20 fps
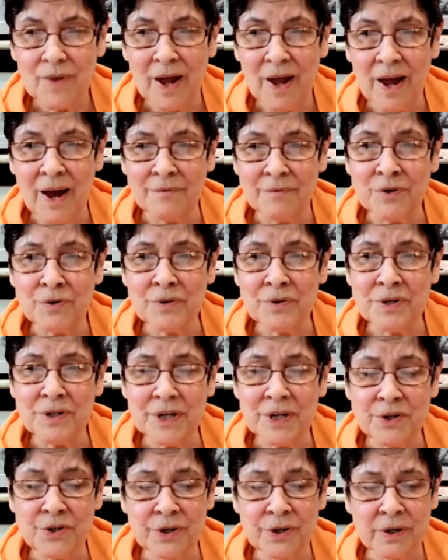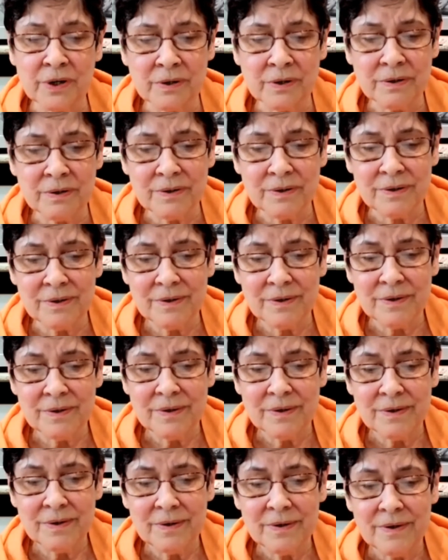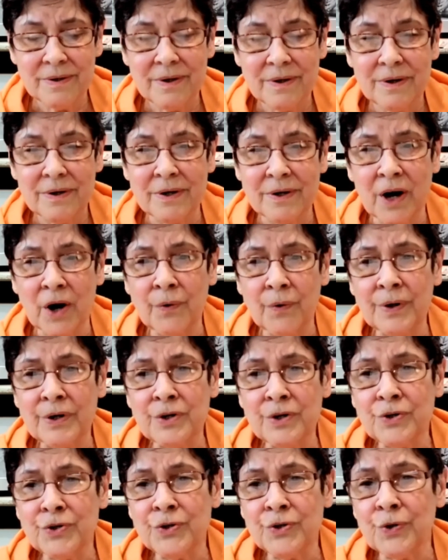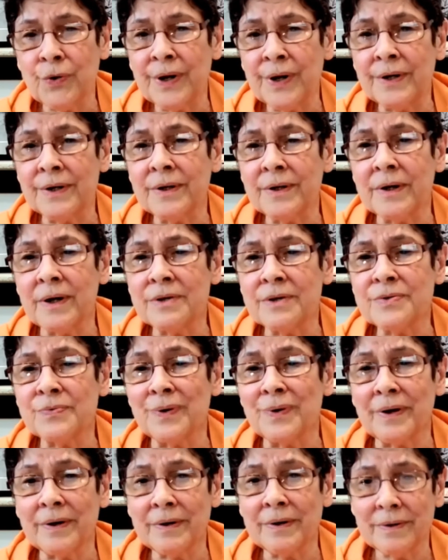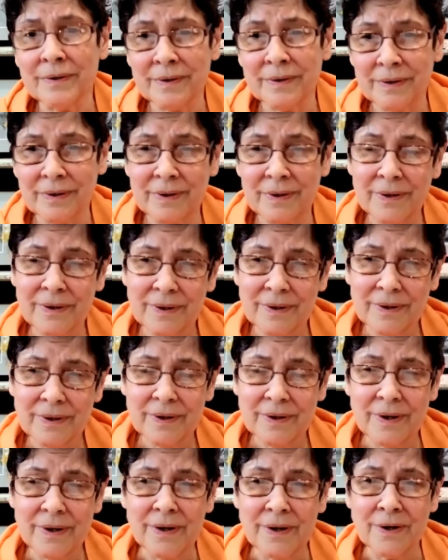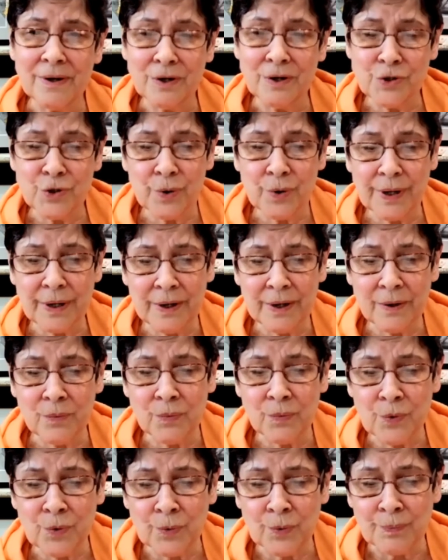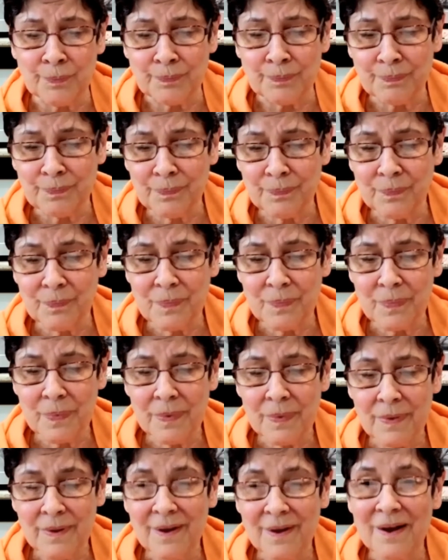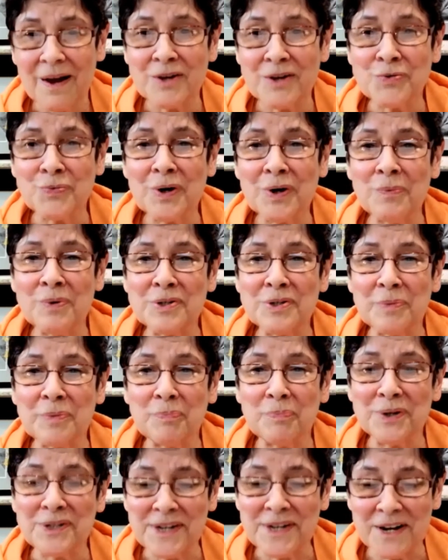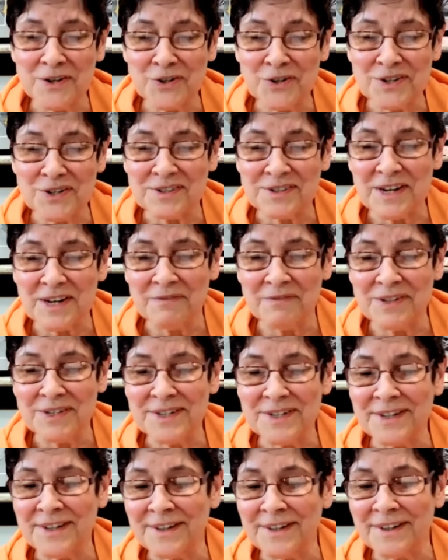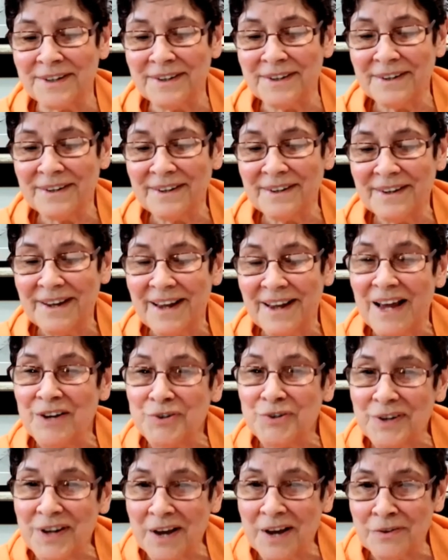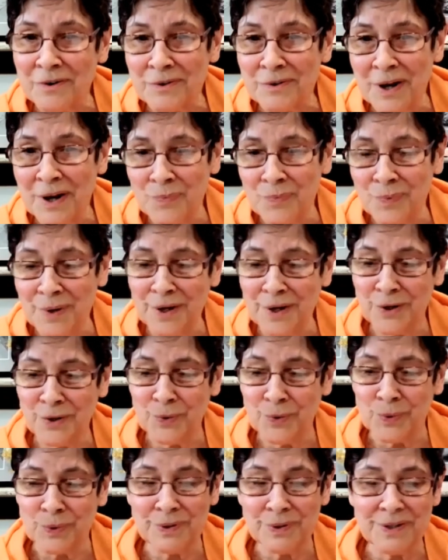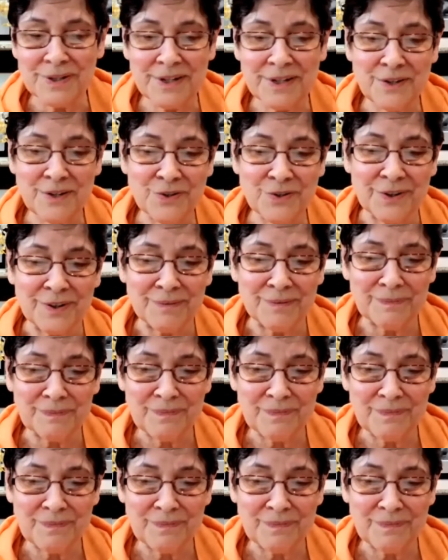After the teaching, Naren joined Hazra in an adjoining room. Hazra was a pretentious devotee, and together they ridiculed the teaching.